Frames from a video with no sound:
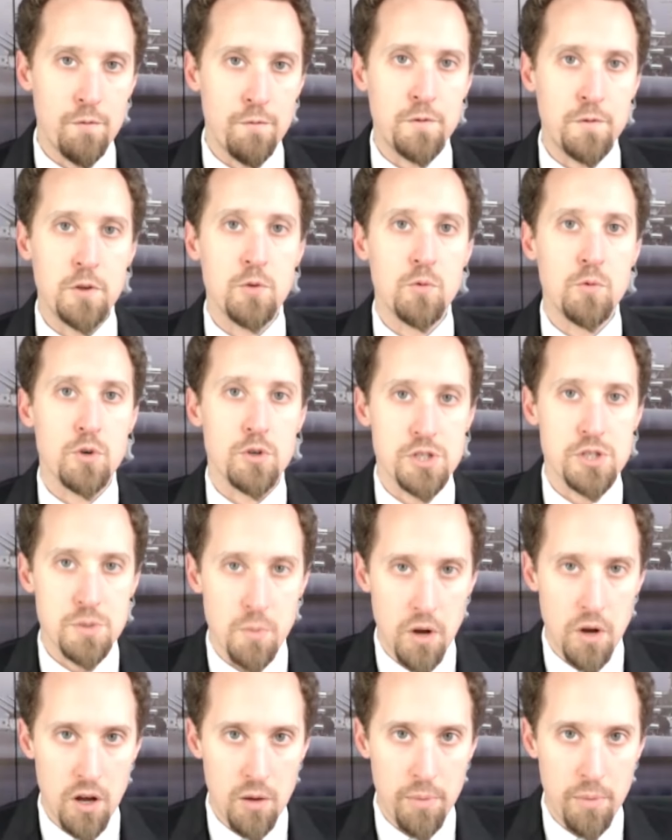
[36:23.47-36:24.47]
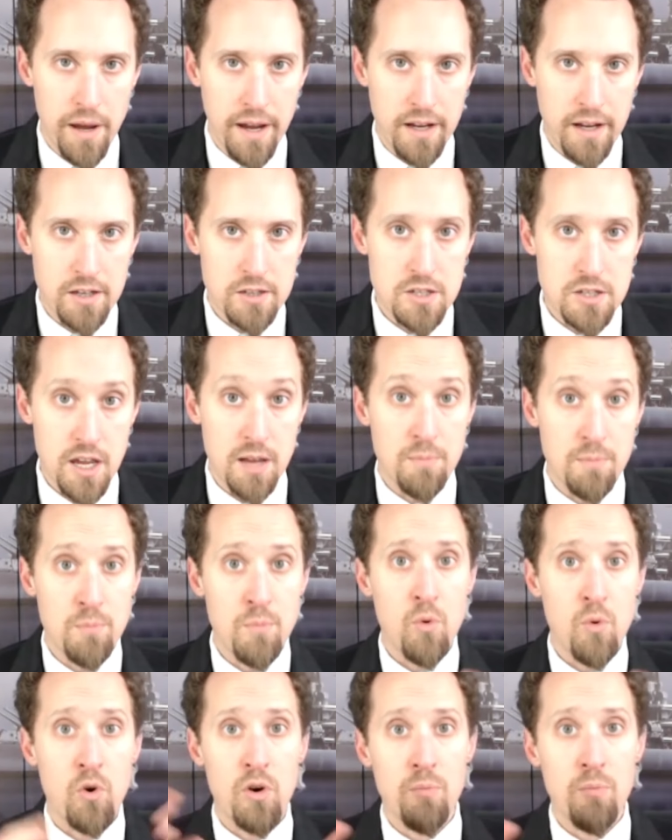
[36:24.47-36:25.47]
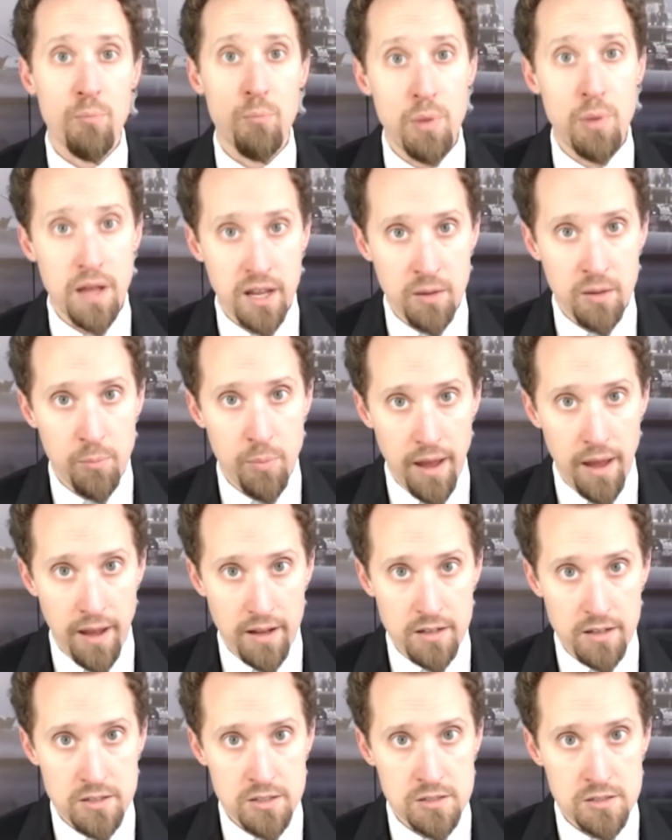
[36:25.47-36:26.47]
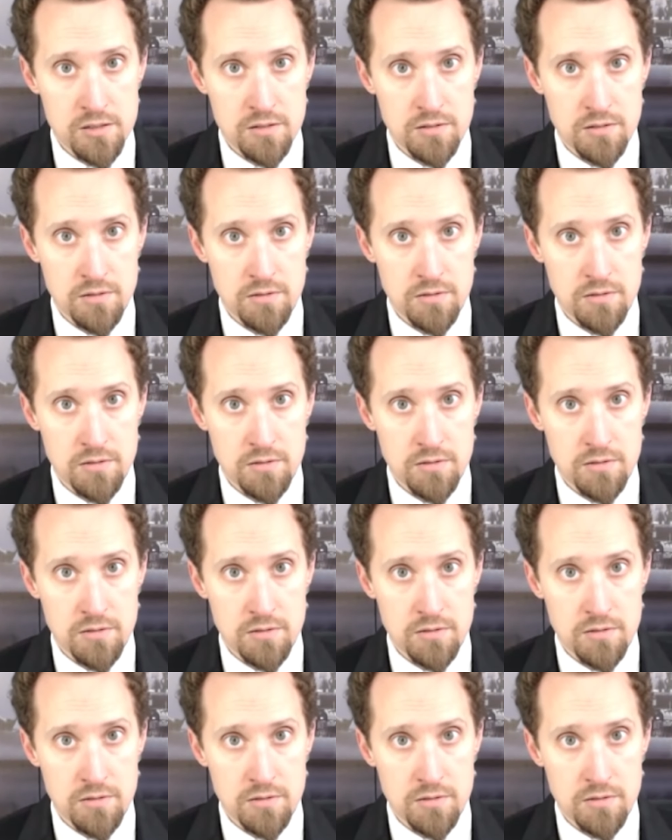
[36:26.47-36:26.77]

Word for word: fewer small banks and more big banks,